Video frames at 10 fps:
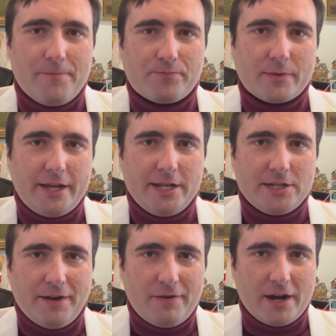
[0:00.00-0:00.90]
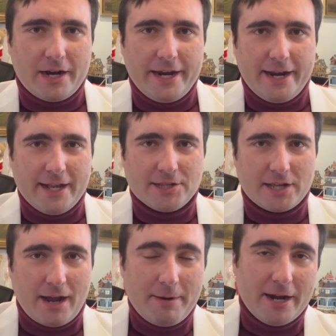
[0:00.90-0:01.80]
He definitely is,
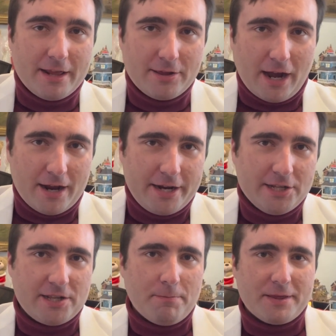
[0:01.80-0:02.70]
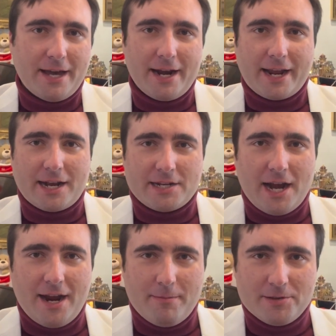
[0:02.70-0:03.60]
I mean, he's sympathetic at
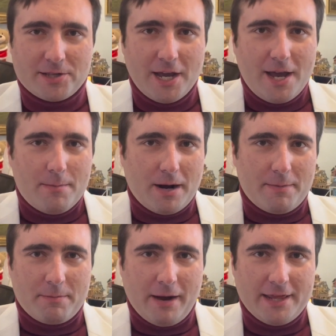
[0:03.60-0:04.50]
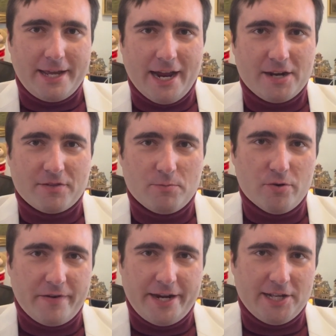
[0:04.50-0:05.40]
times, but I mean, by the end of the
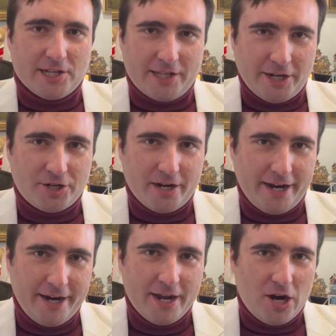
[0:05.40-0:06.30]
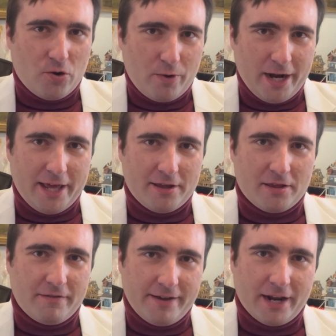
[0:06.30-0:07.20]
movie, he's essentially really
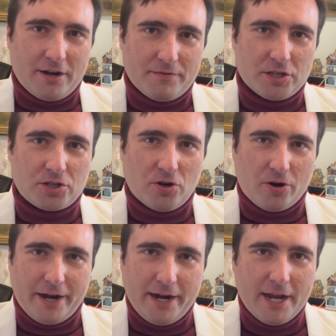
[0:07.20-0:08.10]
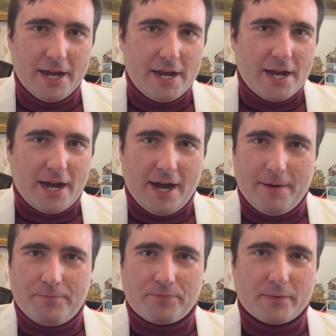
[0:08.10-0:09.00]
the villain of the story.
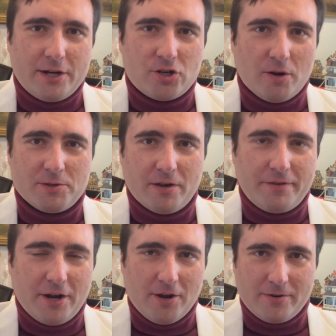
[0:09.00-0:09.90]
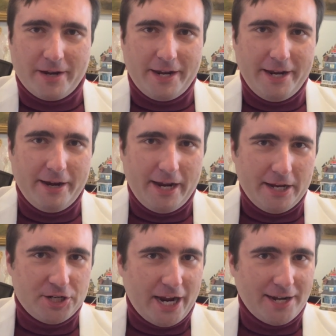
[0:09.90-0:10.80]
In terms of, you know,
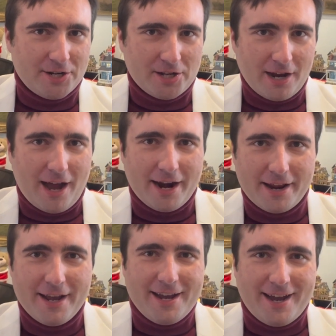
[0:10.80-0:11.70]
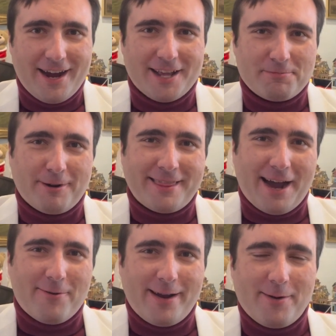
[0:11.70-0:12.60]
he changes a lot, let's put it
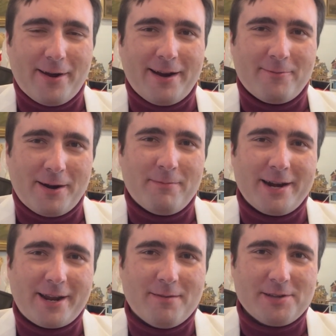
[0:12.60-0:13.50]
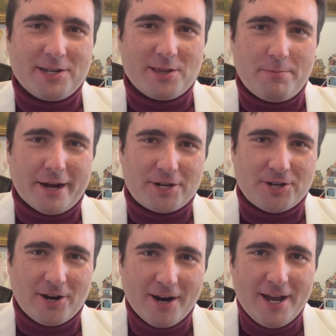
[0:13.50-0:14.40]
that way, when money comes into the
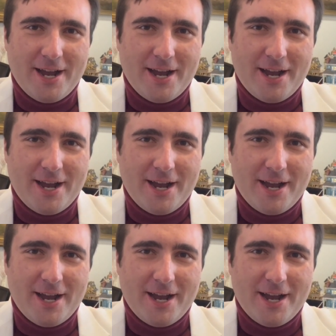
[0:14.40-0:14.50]
picture.